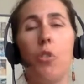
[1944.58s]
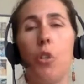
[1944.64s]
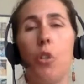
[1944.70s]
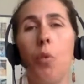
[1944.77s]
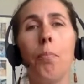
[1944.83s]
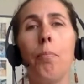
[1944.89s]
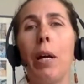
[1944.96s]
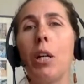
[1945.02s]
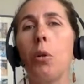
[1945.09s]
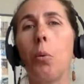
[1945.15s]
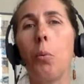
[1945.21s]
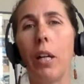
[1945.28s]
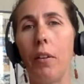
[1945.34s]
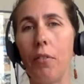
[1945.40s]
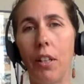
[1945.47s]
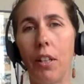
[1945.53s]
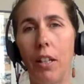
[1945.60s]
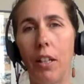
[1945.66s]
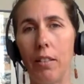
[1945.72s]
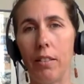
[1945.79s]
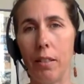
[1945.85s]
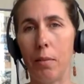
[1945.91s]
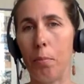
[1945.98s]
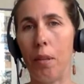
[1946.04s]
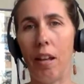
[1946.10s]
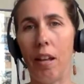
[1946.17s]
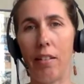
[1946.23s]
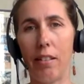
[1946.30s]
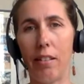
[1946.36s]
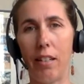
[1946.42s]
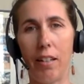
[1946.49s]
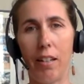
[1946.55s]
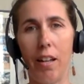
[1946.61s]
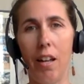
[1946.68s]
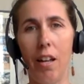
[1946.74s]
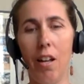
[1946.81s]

Don't microwave things in plastic.